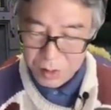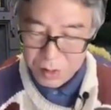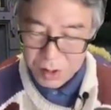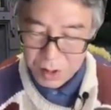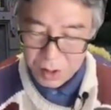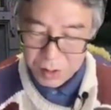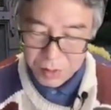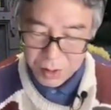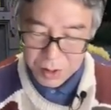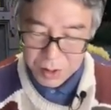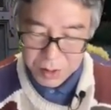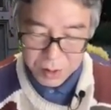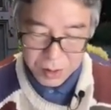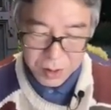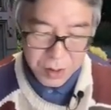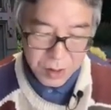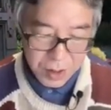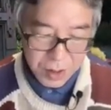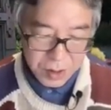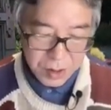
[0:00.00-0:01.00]
equation
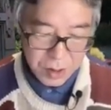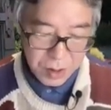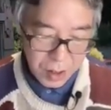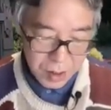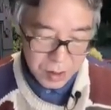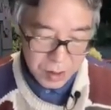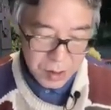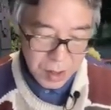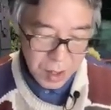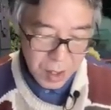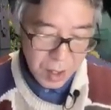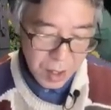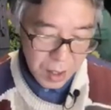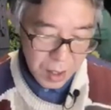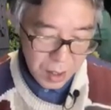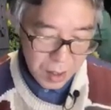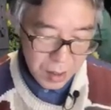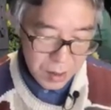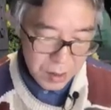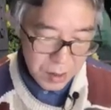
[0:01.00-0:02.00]
in this case.
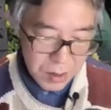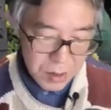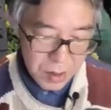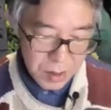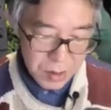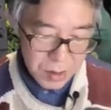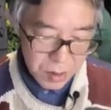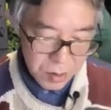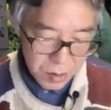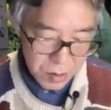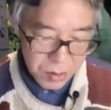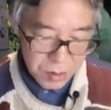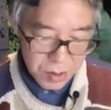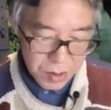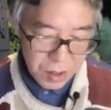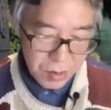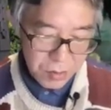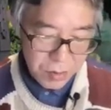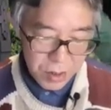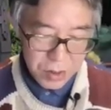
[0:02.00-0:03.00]
And this is Newton's
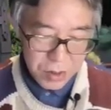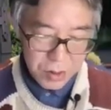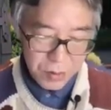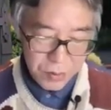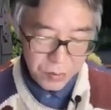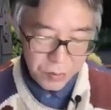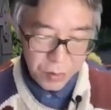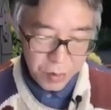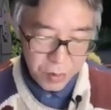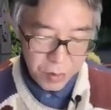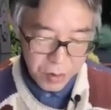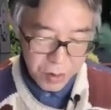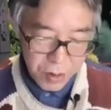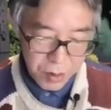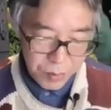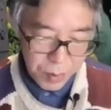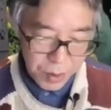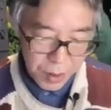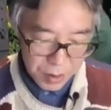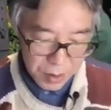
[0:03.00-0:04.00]
equation for the
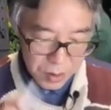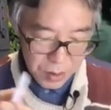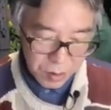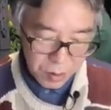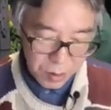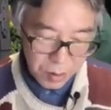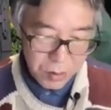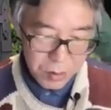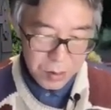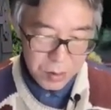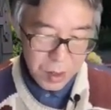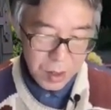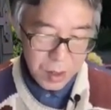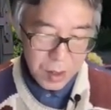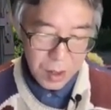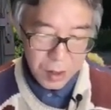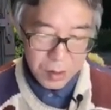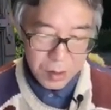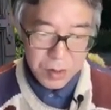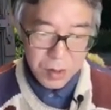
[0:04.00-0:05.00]
particle.
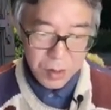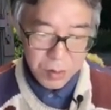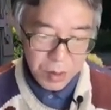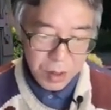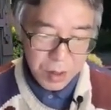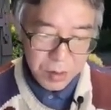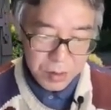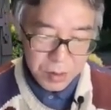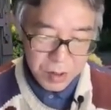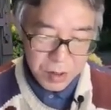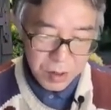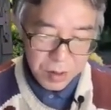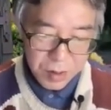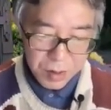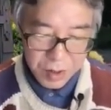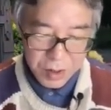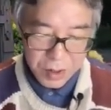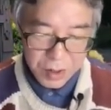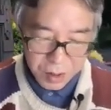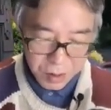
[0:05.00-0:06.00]
Also, we are considering
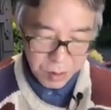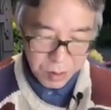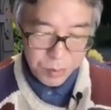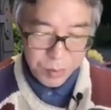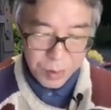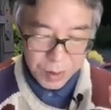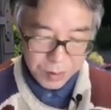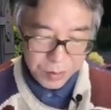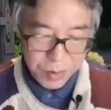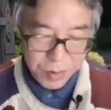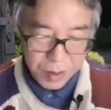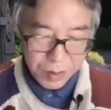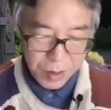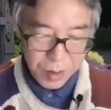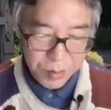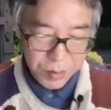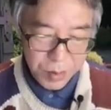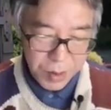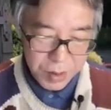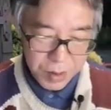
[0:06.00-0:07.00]
this single
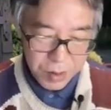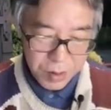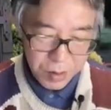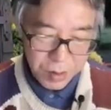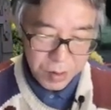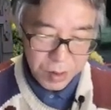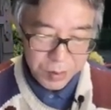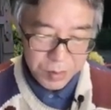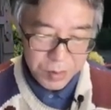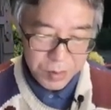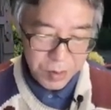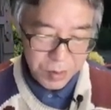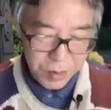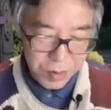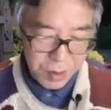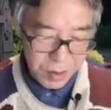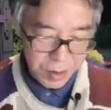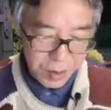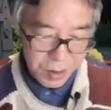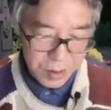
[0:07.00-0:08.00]
Brownian particle. I'm sorry,
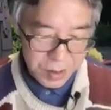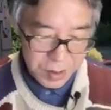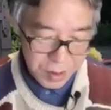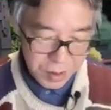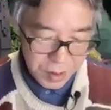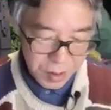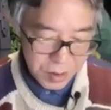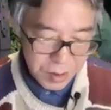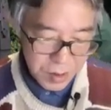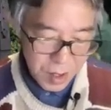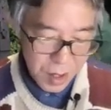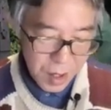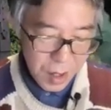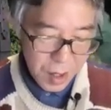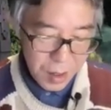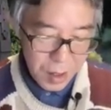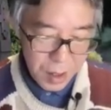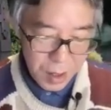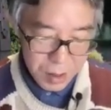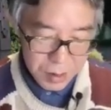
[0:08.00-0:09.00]
did I say this?
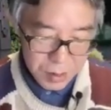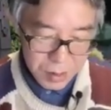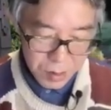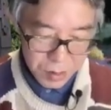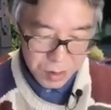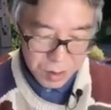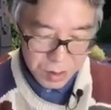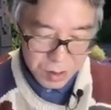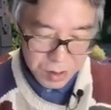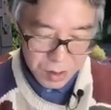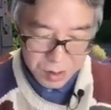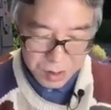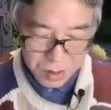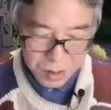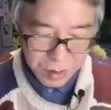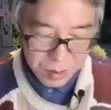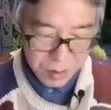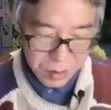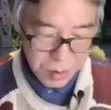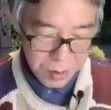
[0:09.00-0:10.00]
So this is
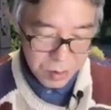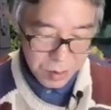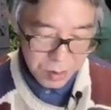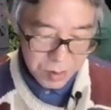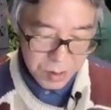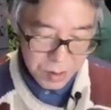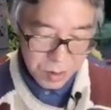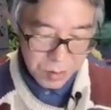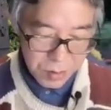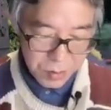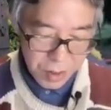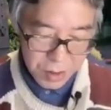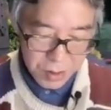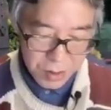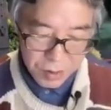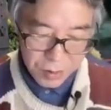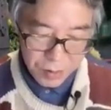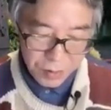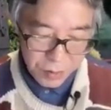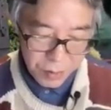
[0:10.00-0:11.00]
Newton's
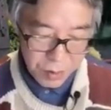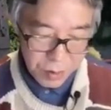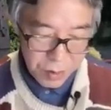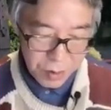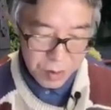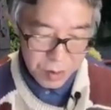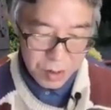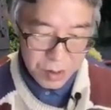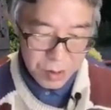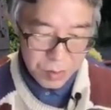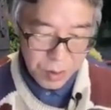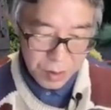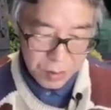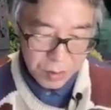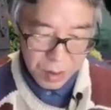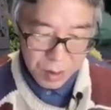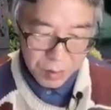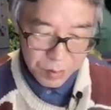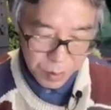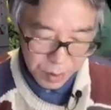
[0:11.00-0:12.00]
equation for this
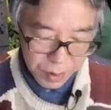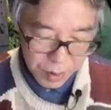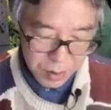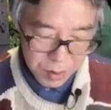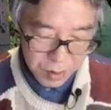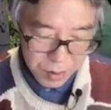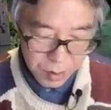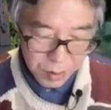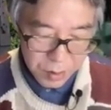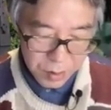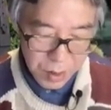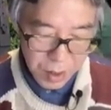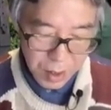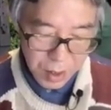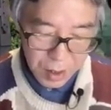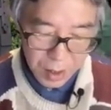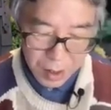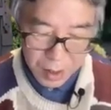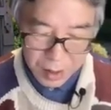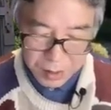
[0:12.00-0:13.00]
Brownian particle.
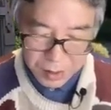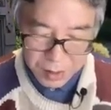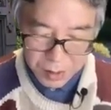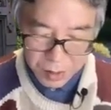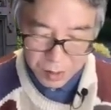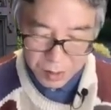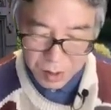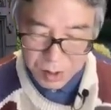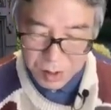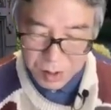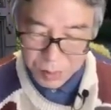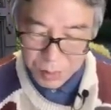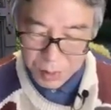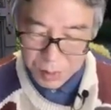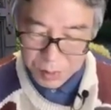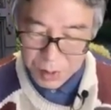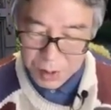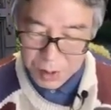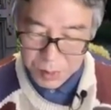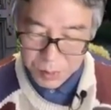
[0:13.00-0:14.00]
And so this
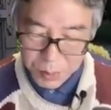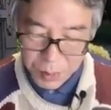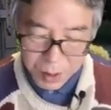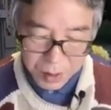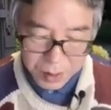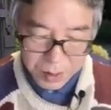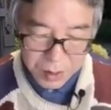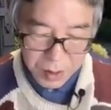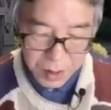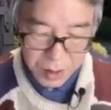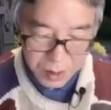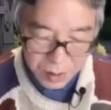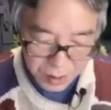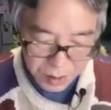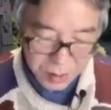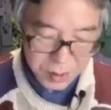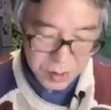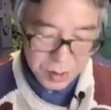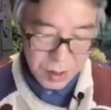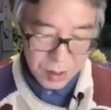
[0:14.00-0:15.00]
part is
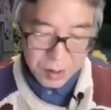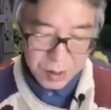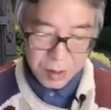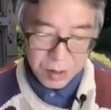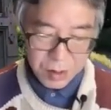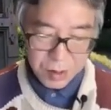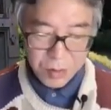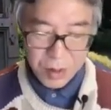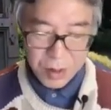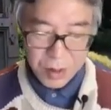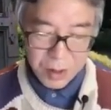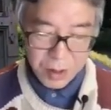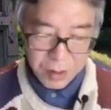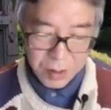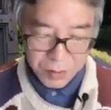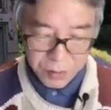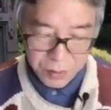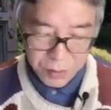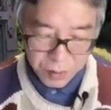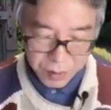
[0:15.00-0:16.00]
the standard gradient
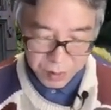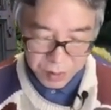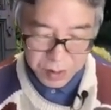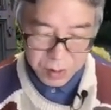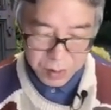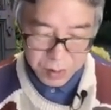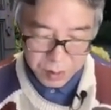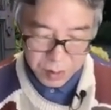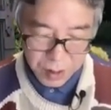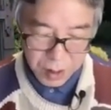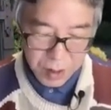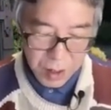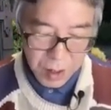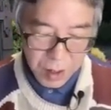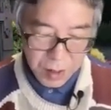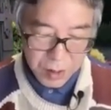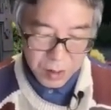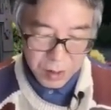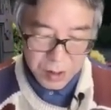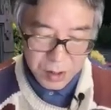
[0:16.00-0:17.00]
force.
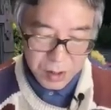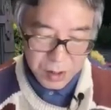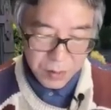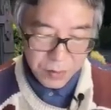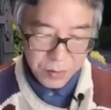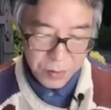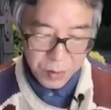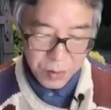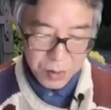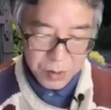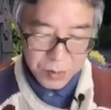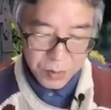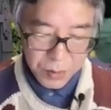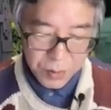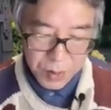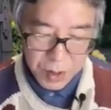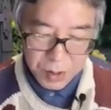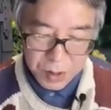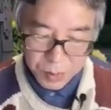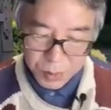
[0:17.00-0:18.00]
This is a force from
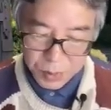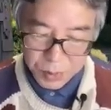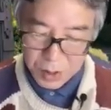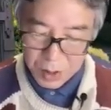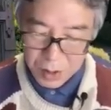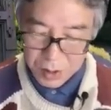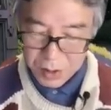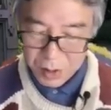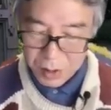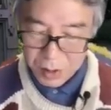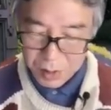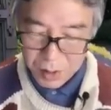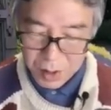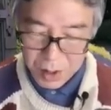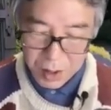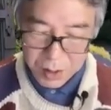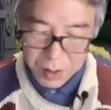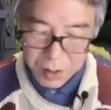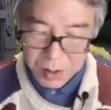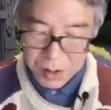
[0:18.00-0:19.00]
this potential.
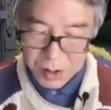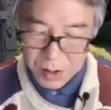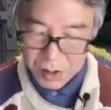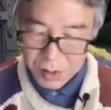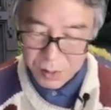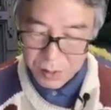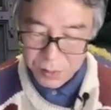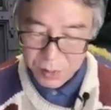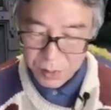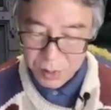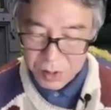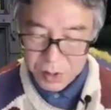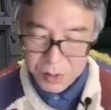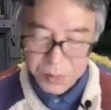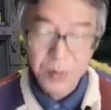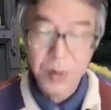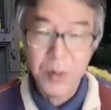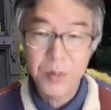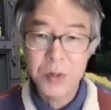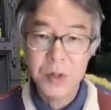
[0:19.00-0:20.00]
This is a force
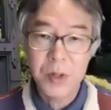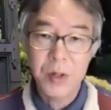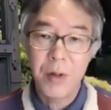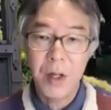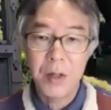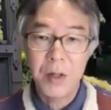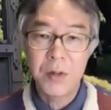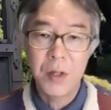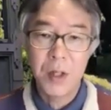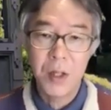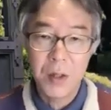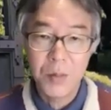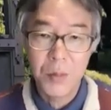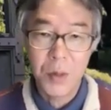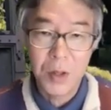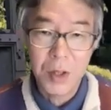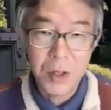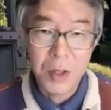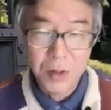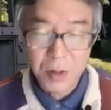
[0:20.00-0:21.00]
from surrounding
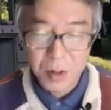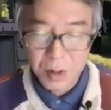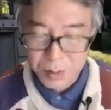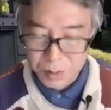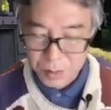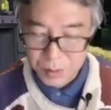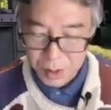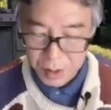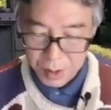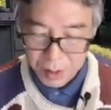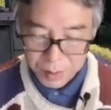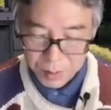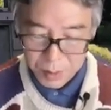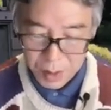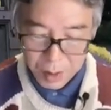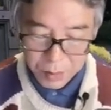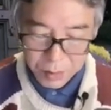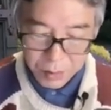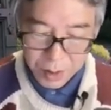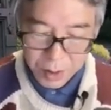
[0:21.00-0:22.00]

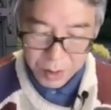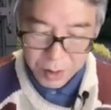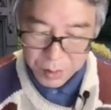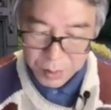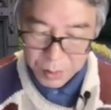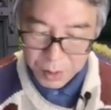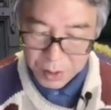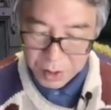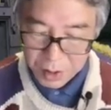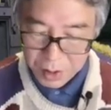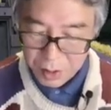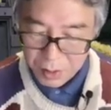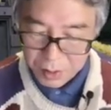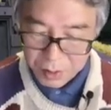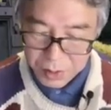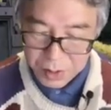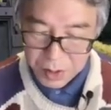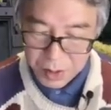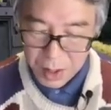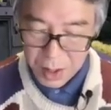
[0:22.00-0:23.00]
water
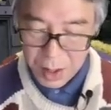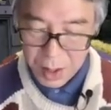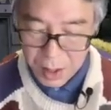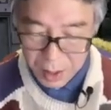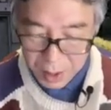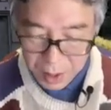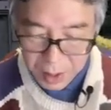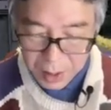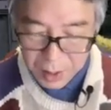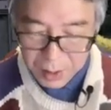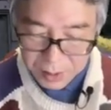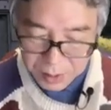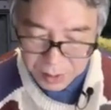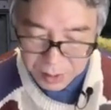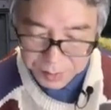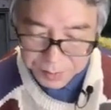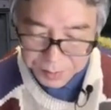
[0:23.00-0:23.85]
molecules. And